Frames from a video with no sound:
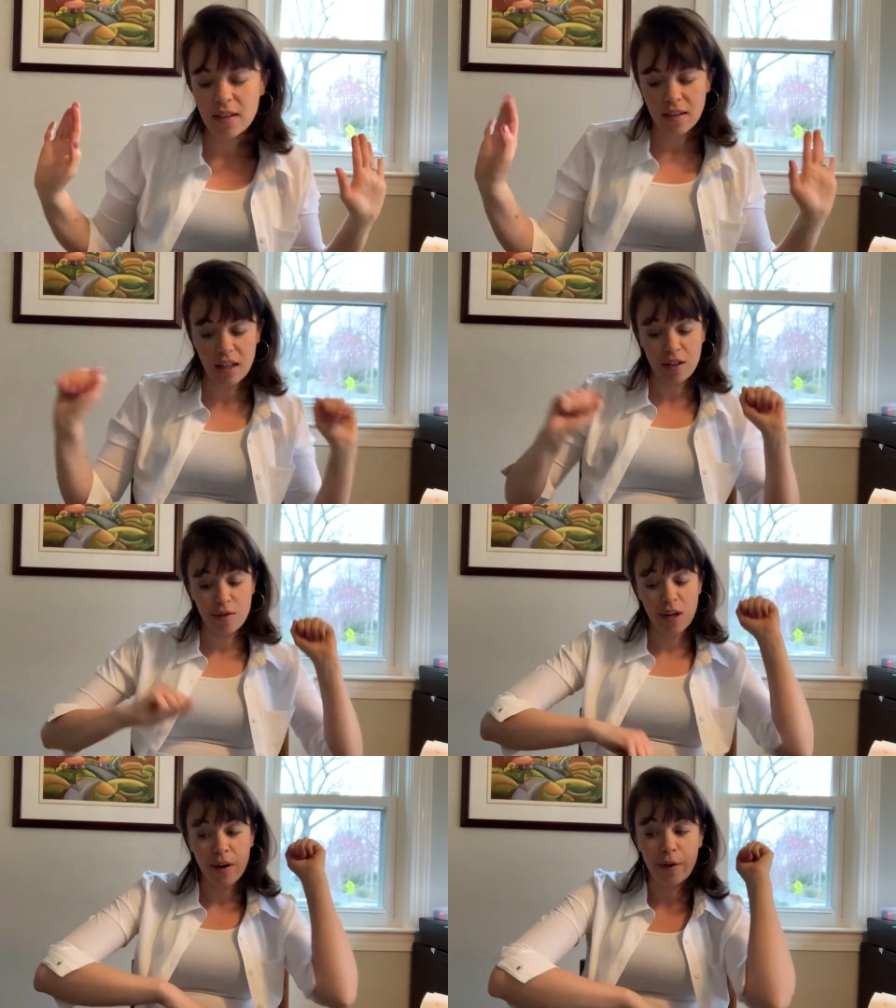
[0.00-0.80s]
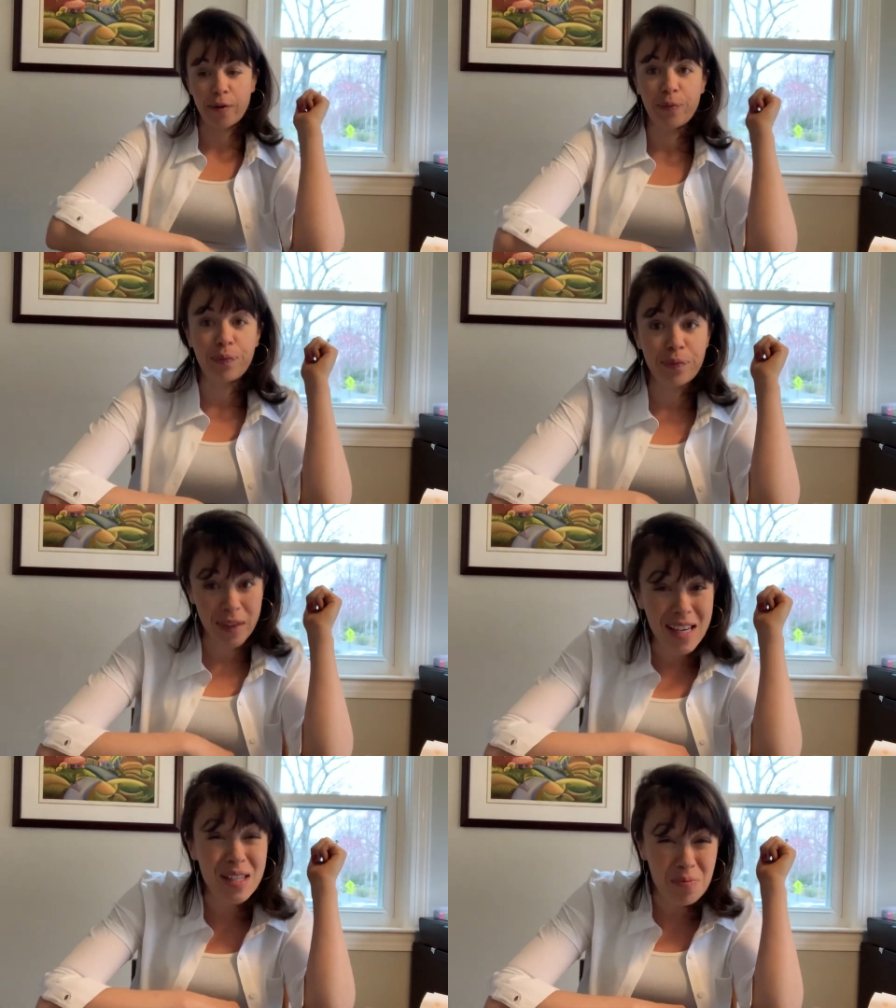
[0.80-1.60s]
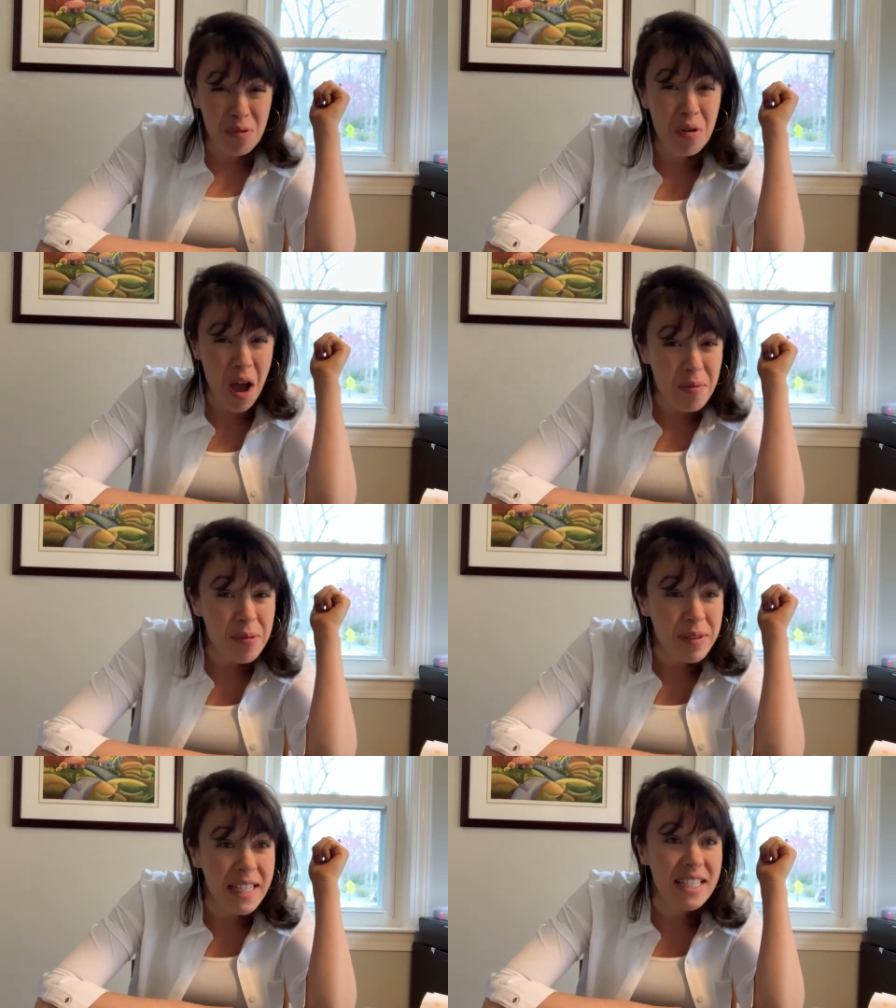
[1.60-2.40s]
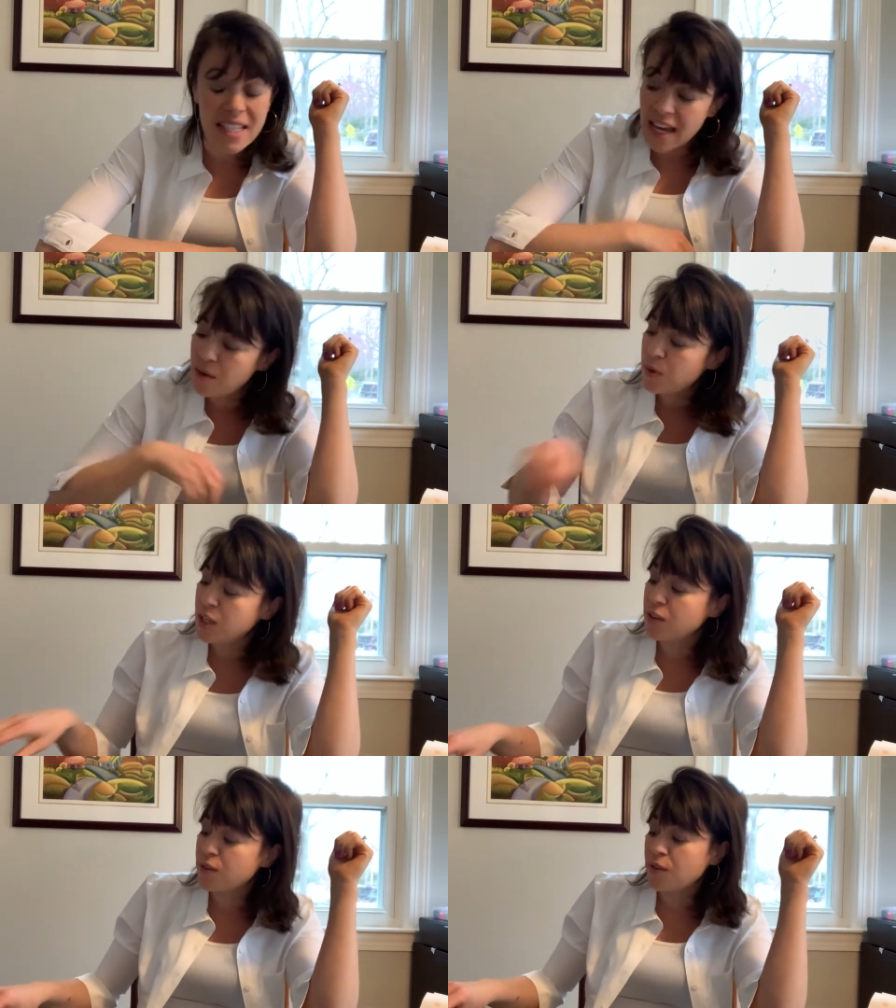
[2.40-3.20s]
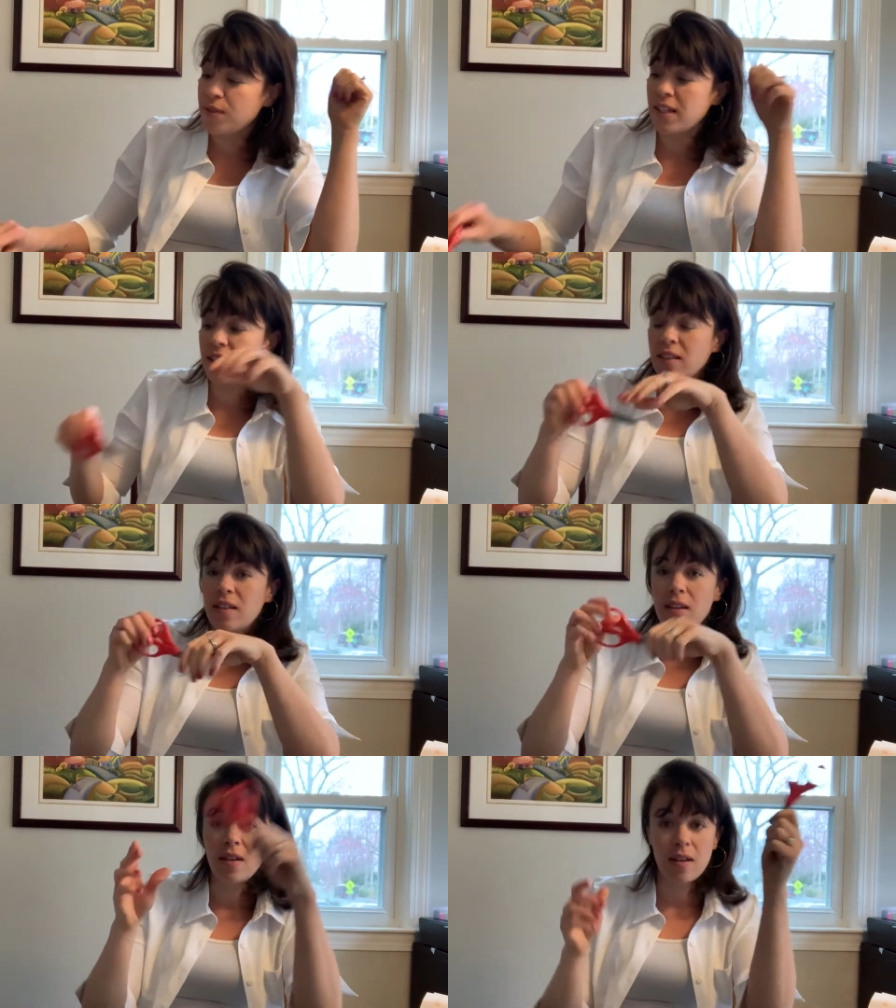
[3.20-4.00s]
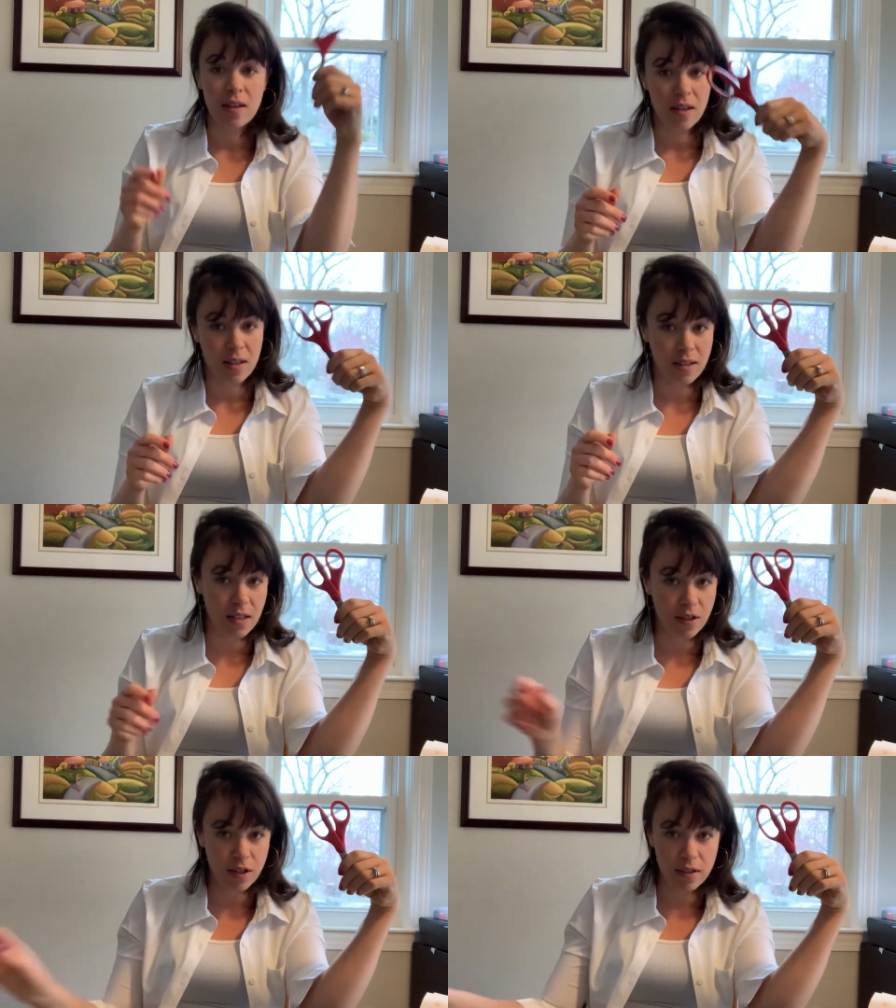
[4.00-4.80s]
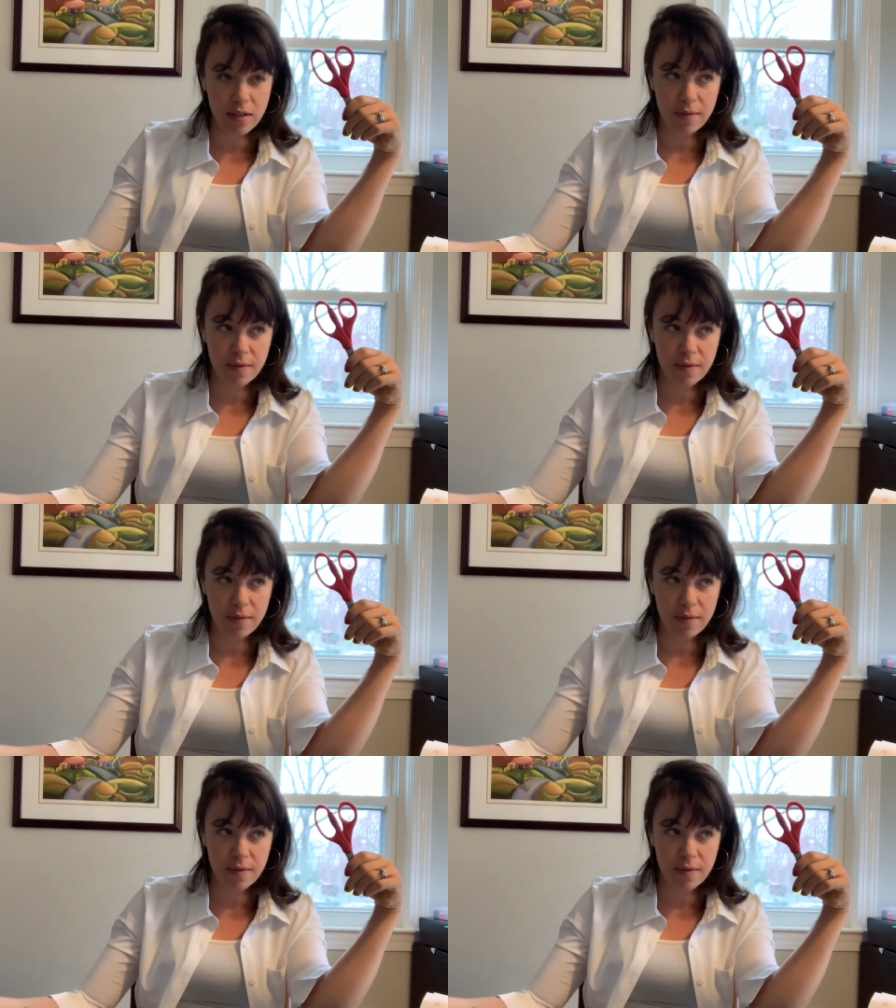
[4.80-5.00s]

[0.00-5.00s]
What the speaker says: then you know it's probably a day where you're using scissors,